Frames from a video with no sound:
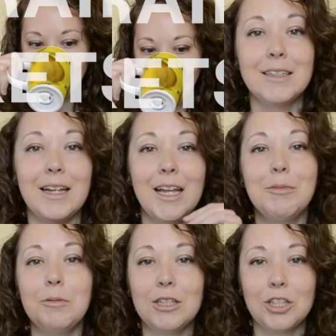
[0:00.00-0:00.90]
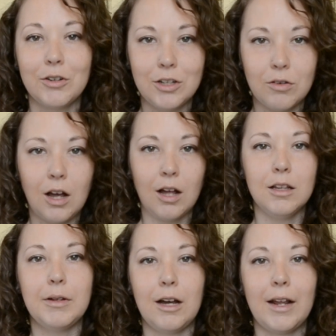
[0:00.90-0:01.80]
Today I'm going to be showing you all
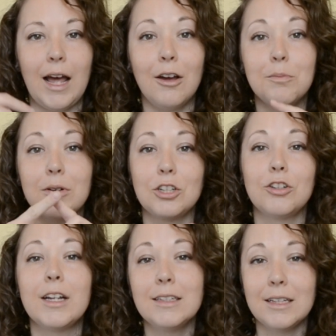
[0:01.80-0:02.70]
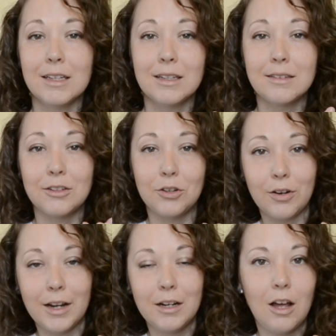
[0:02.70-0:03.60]
about how to book train tickets in
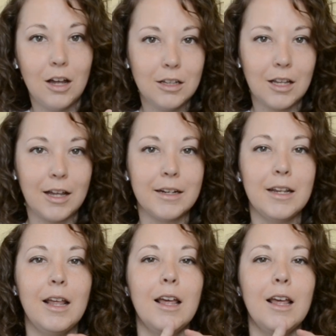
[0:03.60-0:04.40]
Ukraine online,